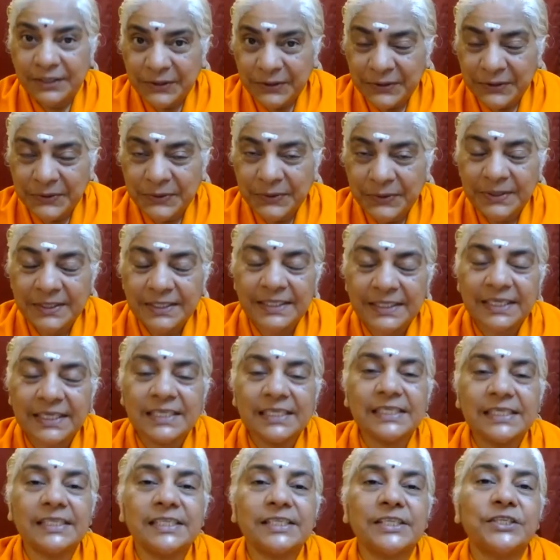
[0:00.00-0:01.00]
guru
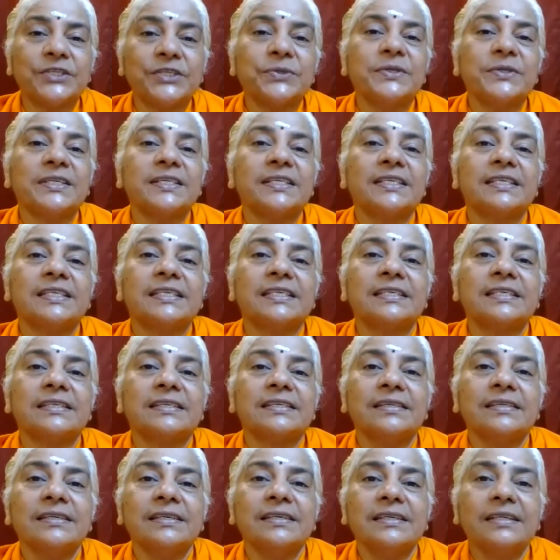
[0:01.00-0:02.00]
tells the students